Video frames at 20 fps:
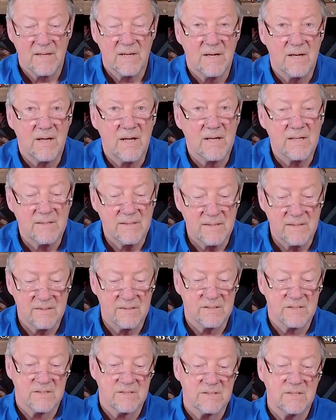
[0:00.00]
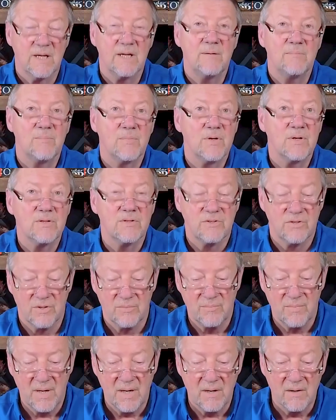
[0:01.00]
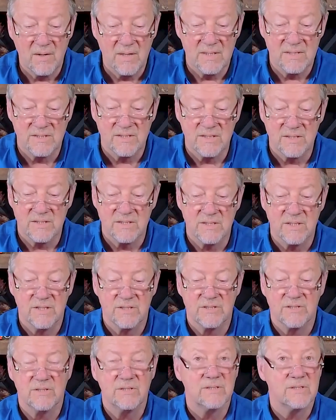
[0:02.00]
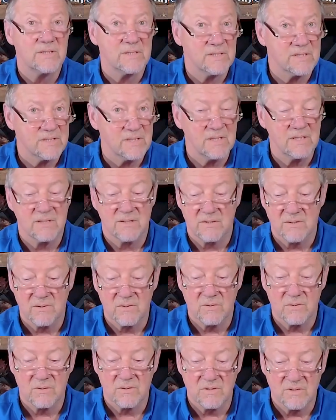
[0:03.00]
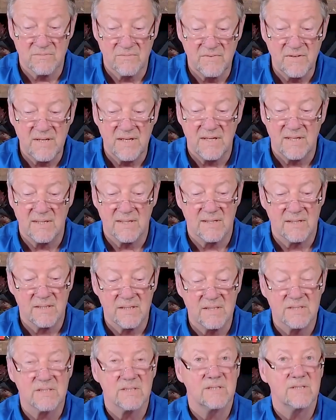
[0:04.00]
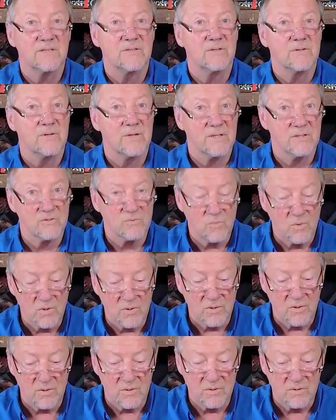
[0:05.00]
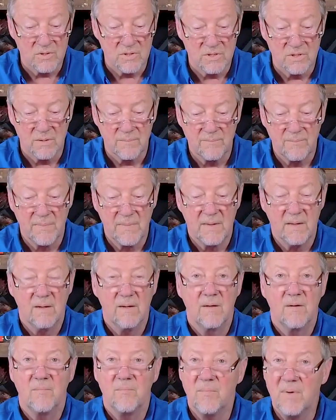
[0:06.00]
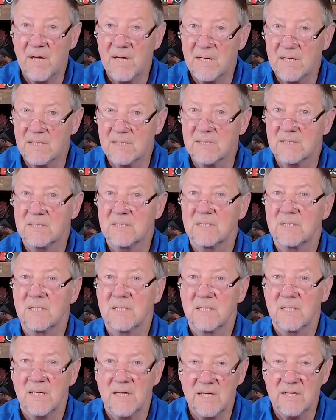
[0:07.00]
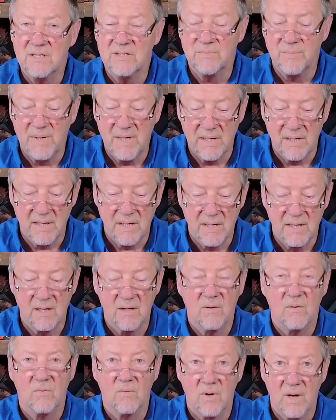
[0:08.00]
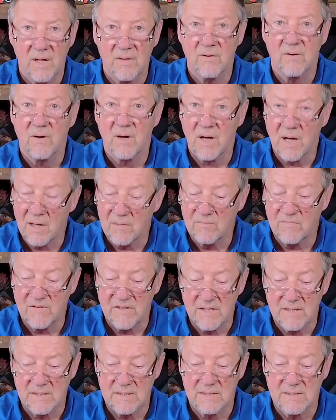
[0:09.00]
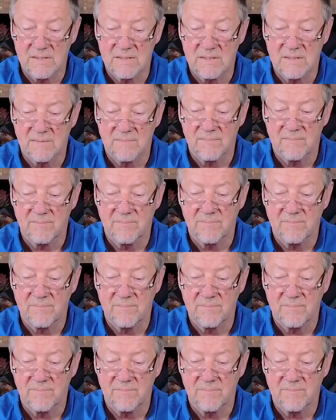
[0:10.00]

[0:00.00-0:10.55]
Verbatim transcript: Connecting the statement to Mary's decision to sit at the Lord's feet and listen to his words makes his meaning rather obvious.